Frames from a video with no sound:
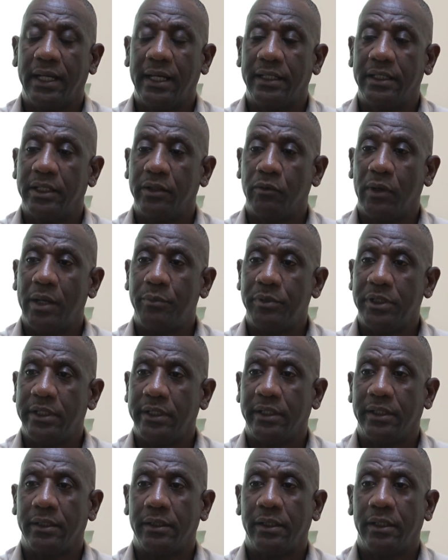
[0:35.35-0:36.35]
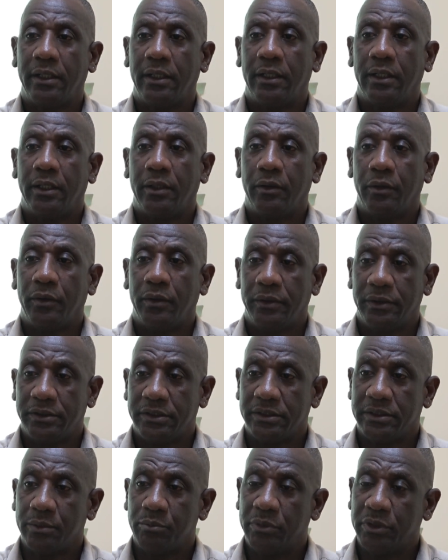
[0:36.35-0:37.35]
and the ramier, which
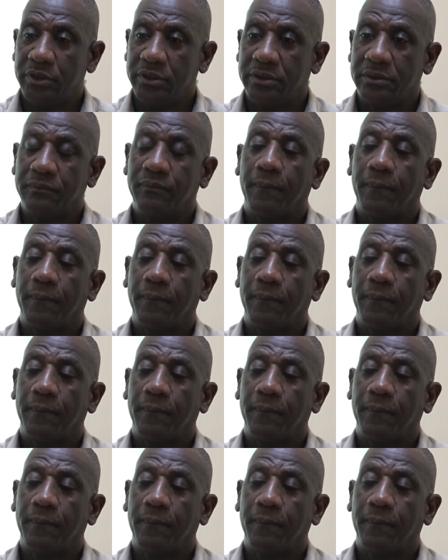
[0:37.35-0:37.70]
is a bird.